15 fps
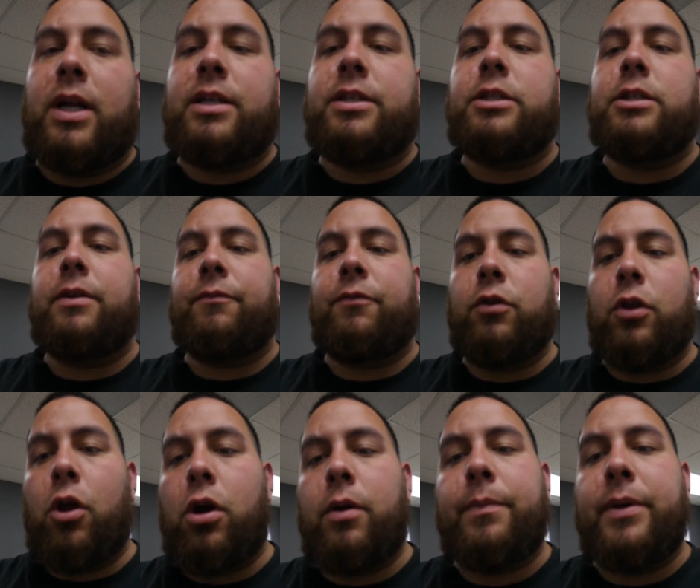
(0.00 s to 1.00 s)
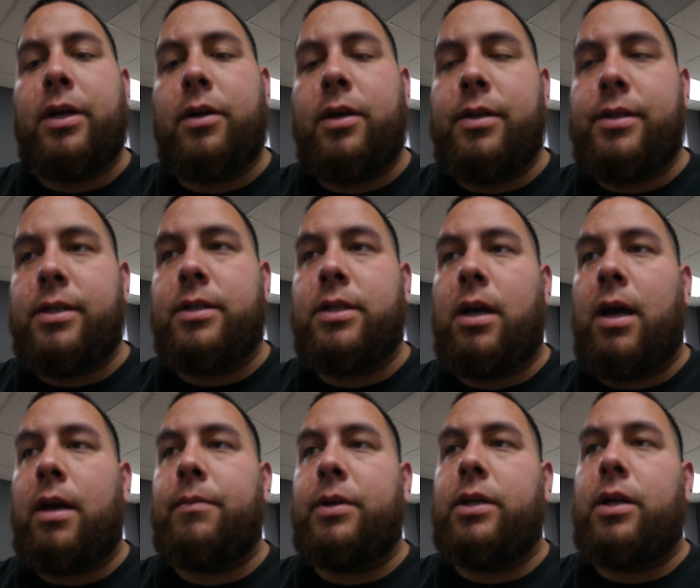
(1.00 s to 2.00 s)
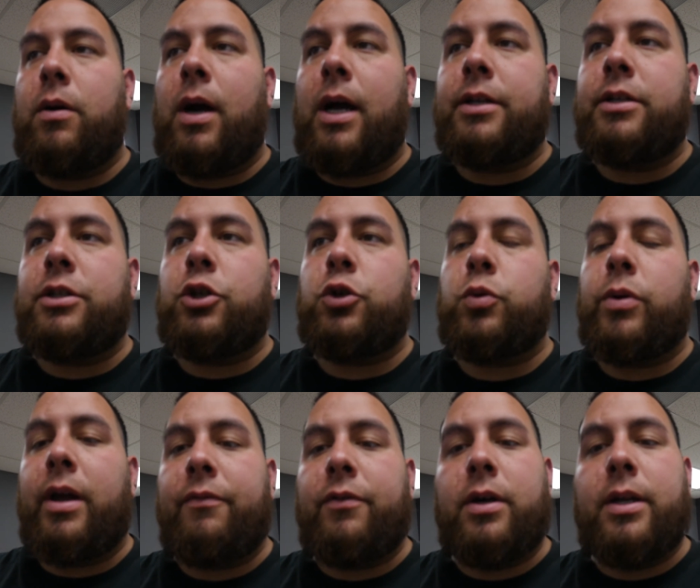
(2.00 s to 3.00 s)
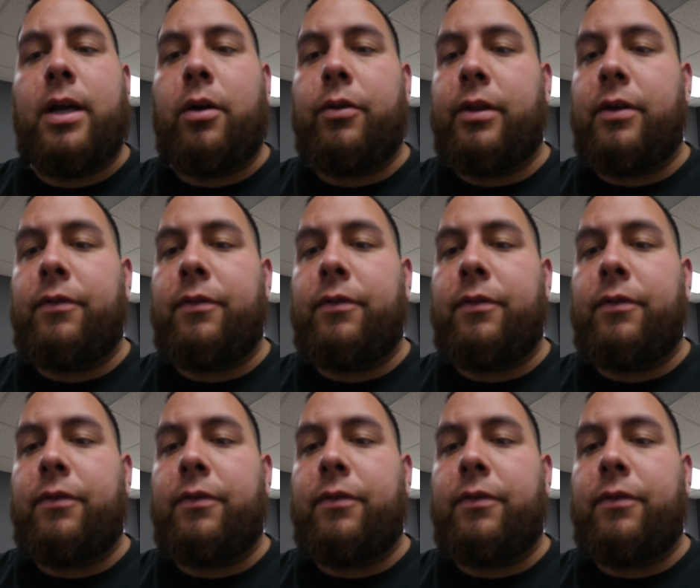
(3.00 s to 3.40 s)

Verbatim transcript: I sit for long periods of time, you know, I just crave unhealthy